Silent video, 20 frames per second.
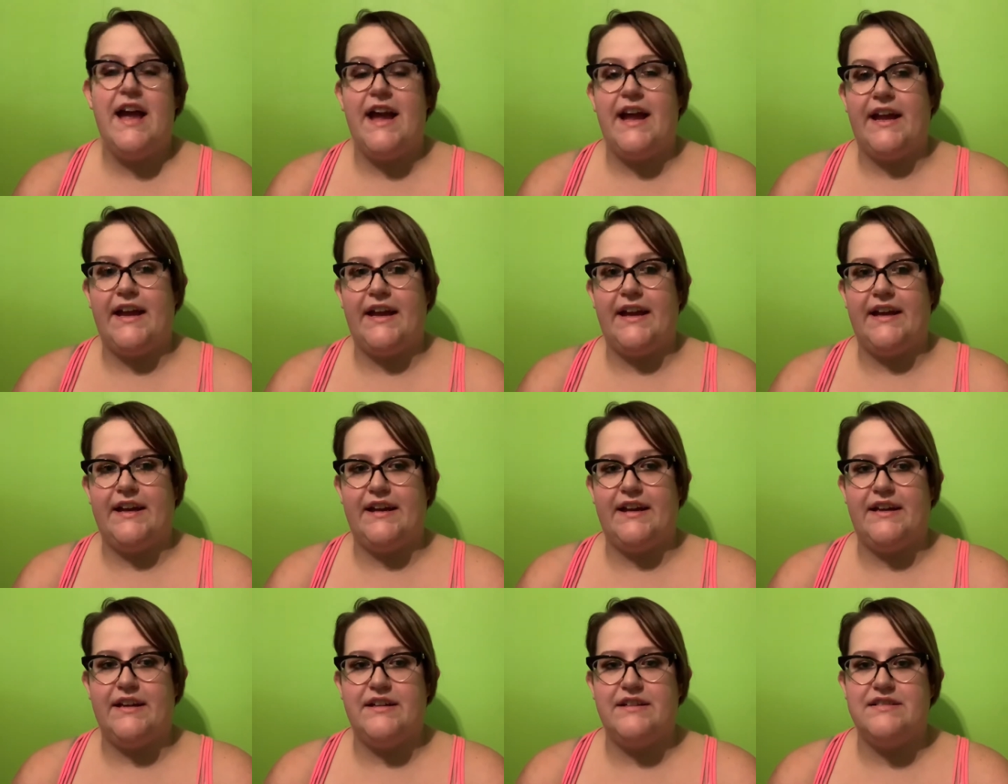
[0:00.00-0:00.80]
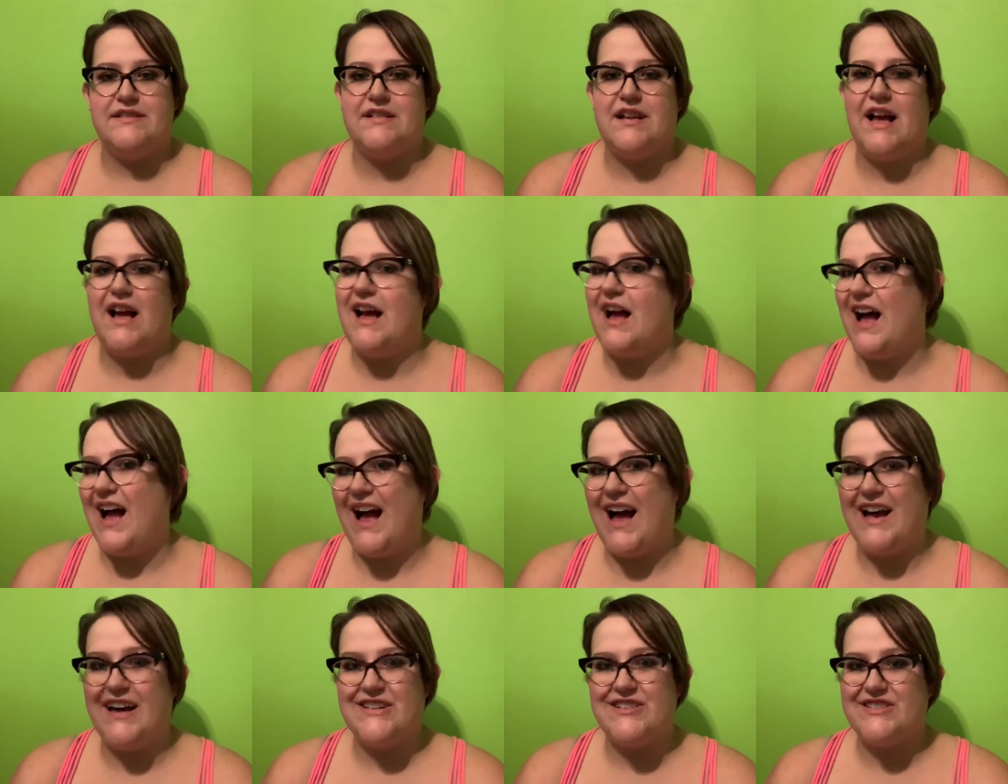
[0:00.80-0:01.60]
and
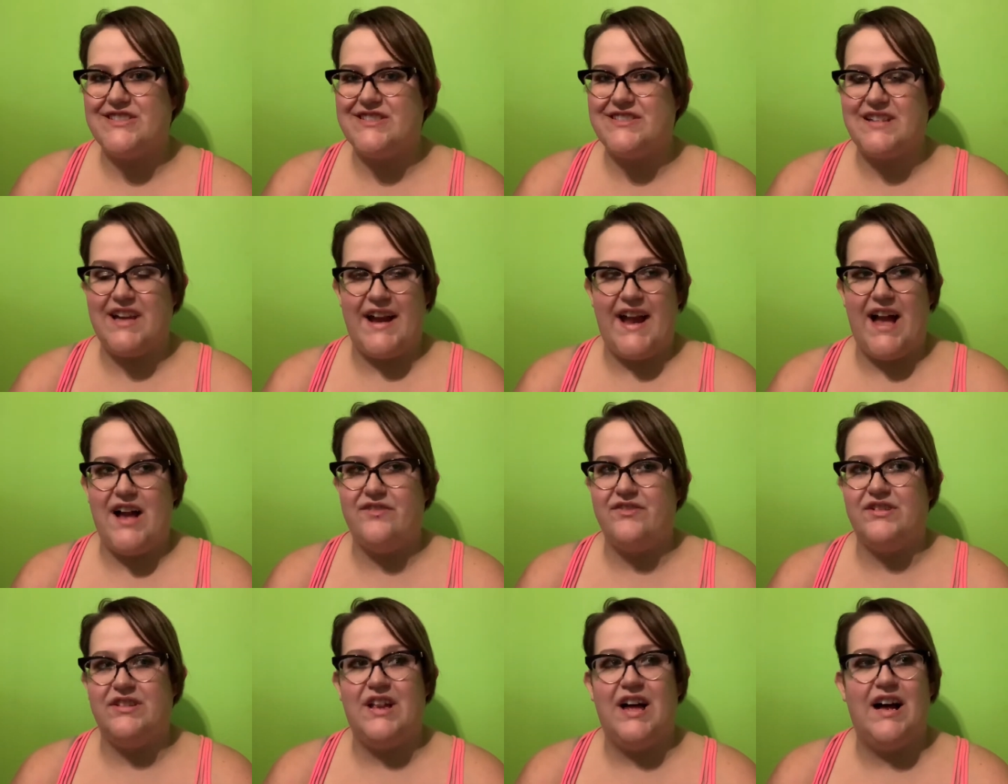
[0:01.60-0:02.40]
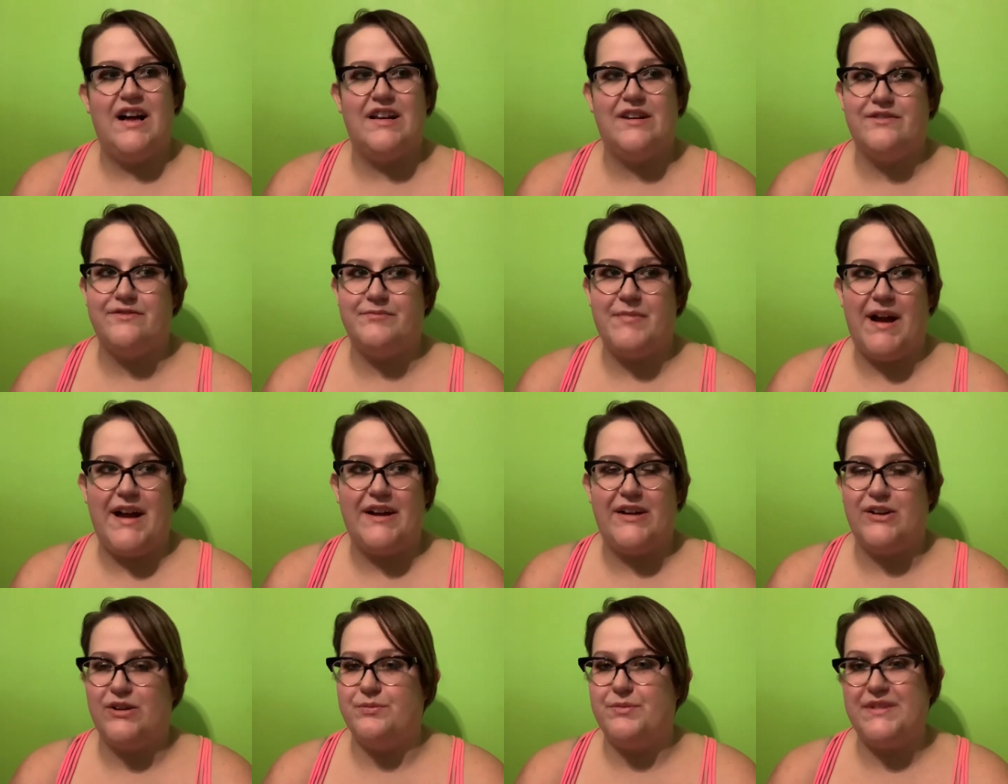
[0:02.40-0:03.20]
I have a lot of my
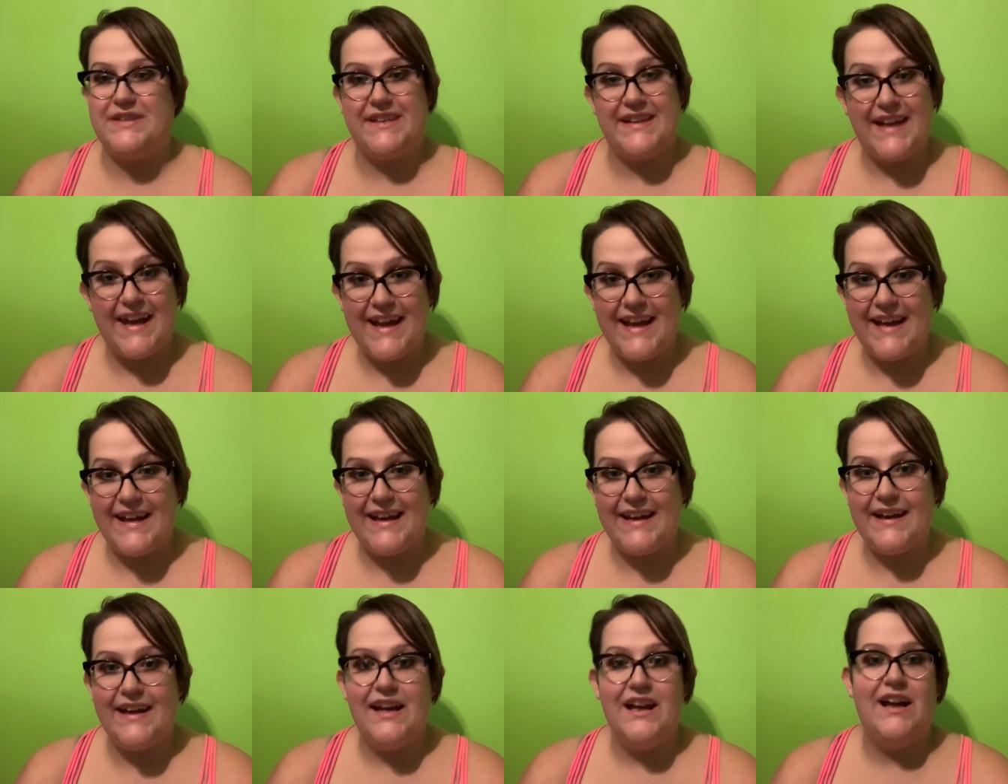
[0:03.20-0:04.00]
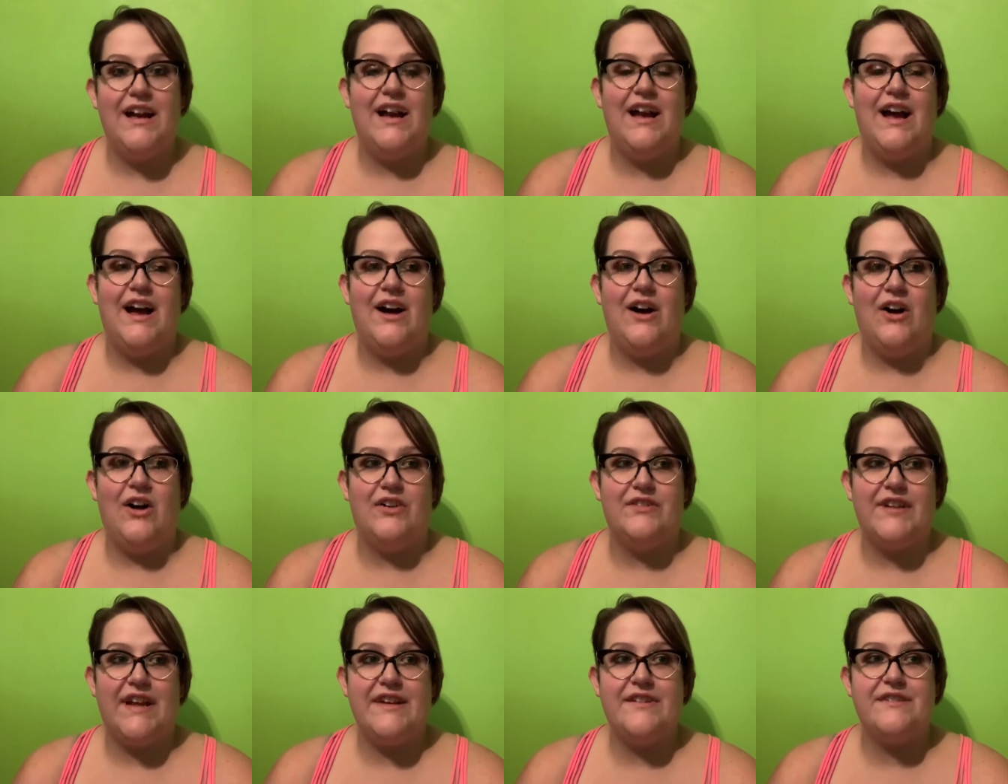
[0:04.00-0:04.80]
Urban Decay
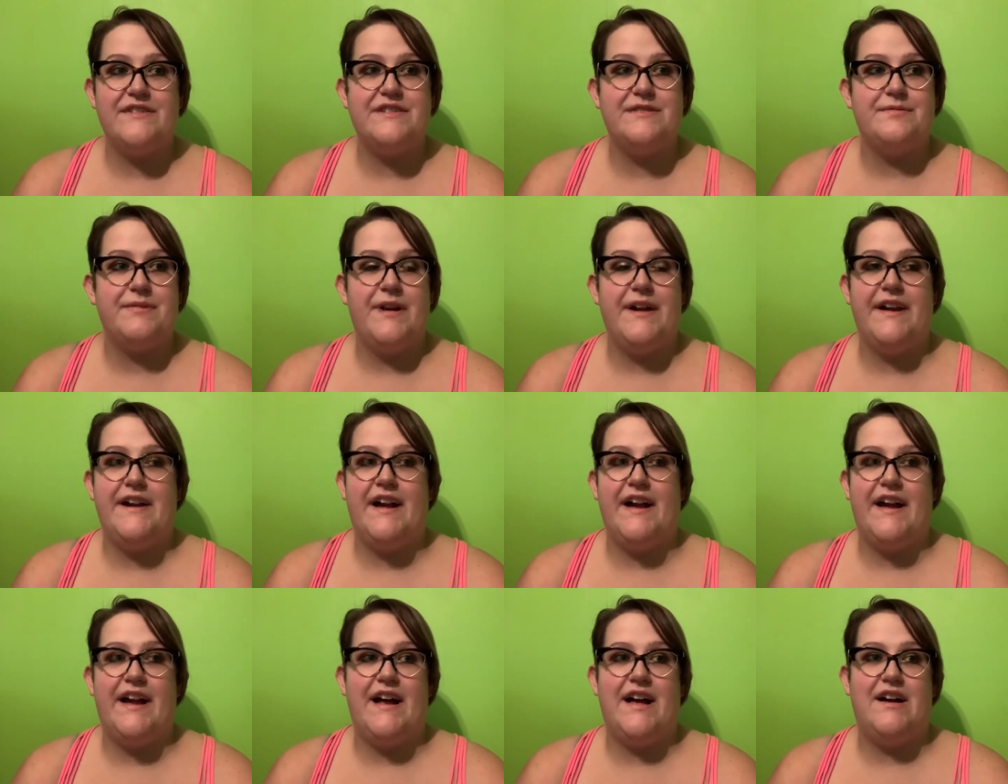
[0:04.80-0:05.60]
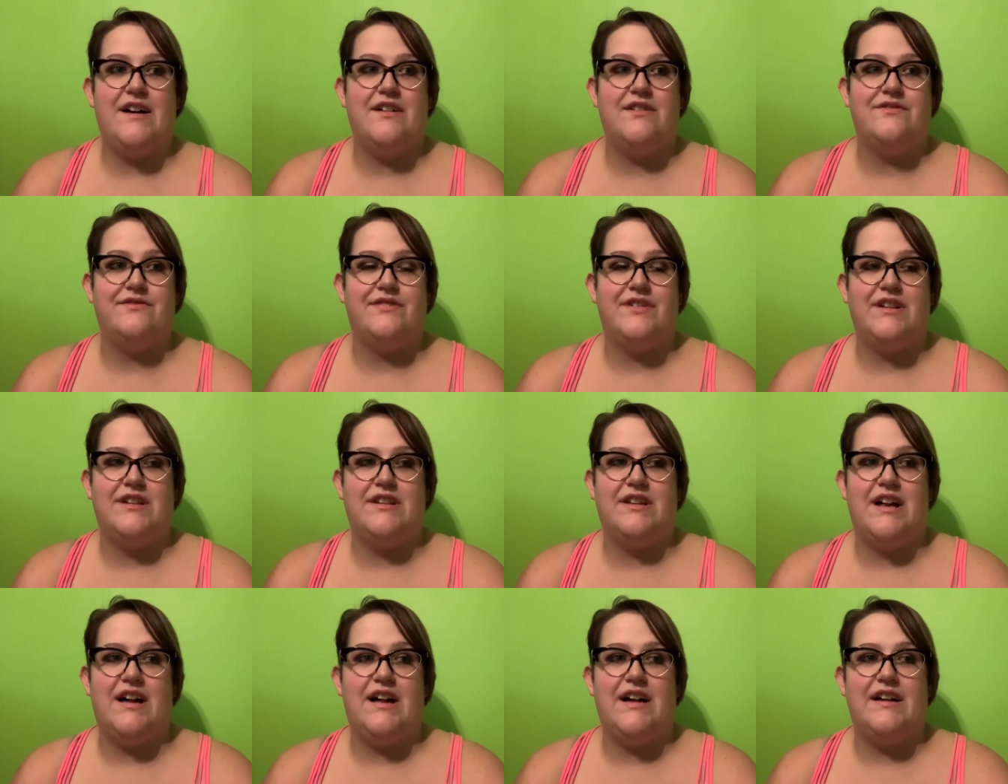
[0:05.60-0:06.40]
all-nighter spray. I have a
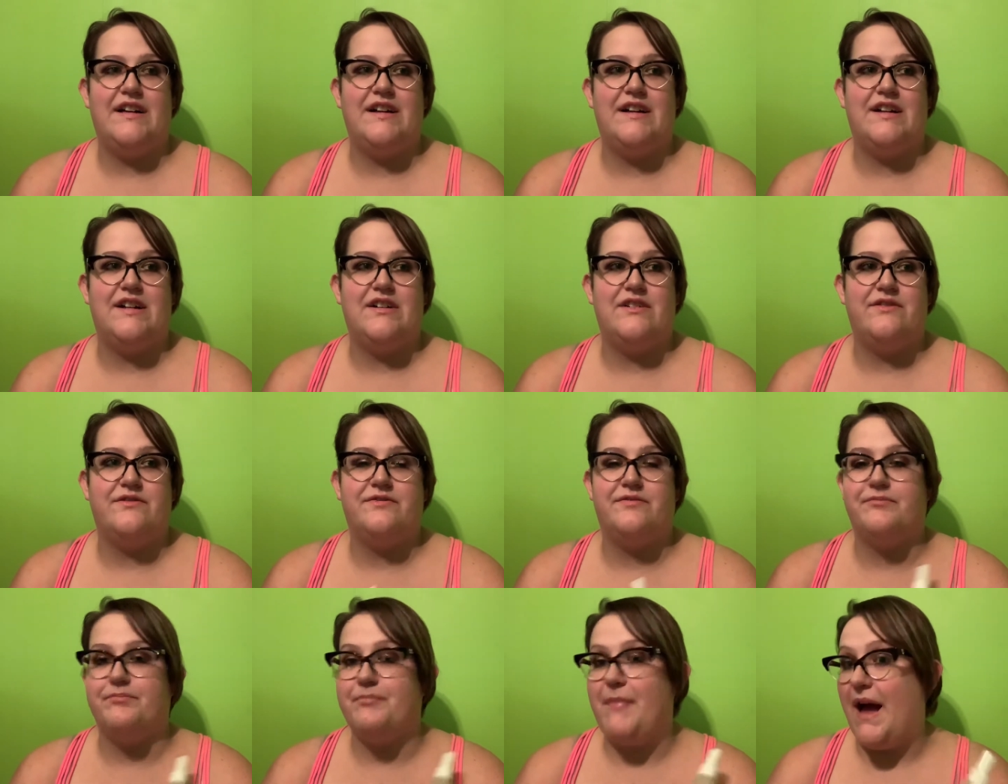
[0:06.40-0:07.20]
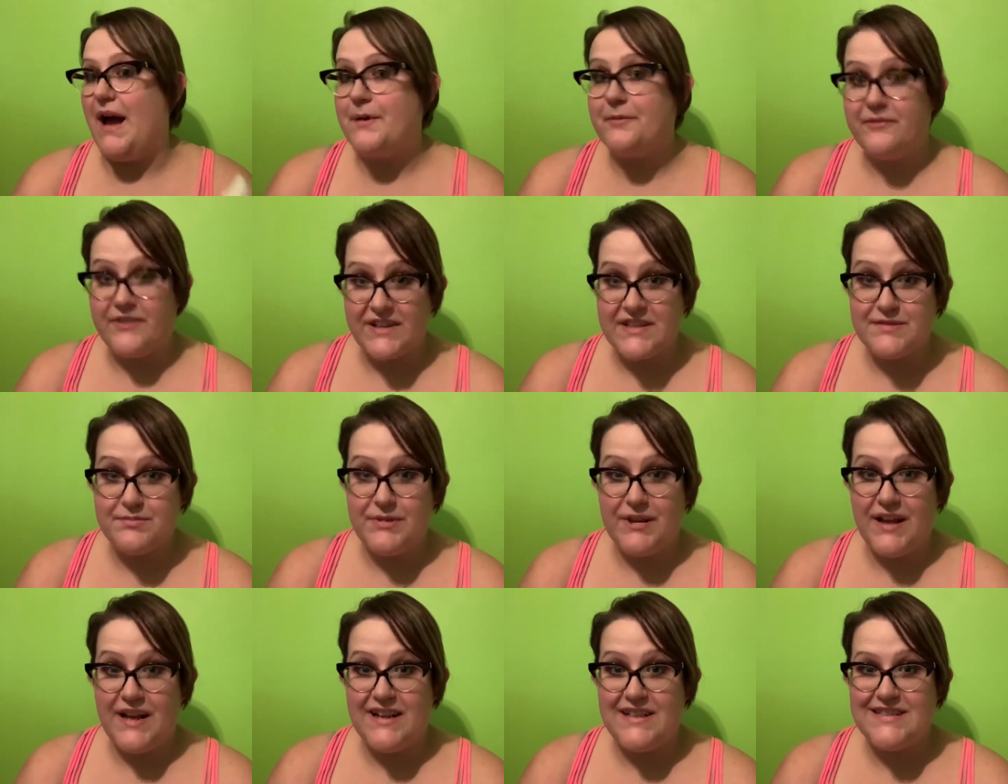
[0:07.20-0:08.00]
lot of MAC Fix
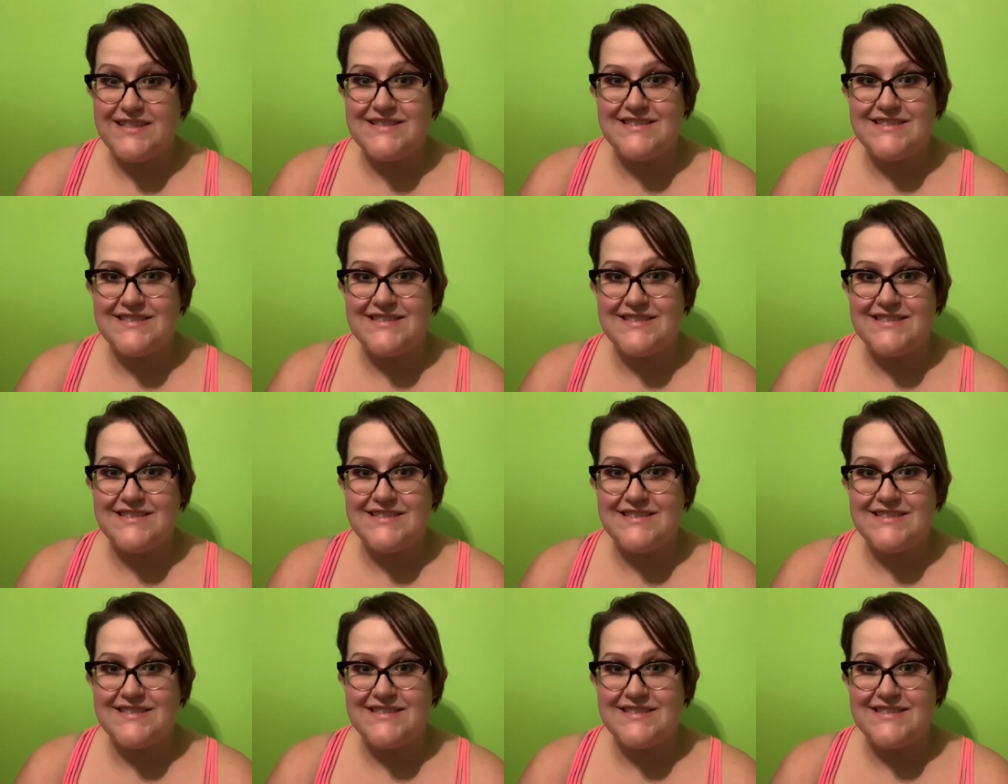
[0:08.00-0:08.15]
Plus.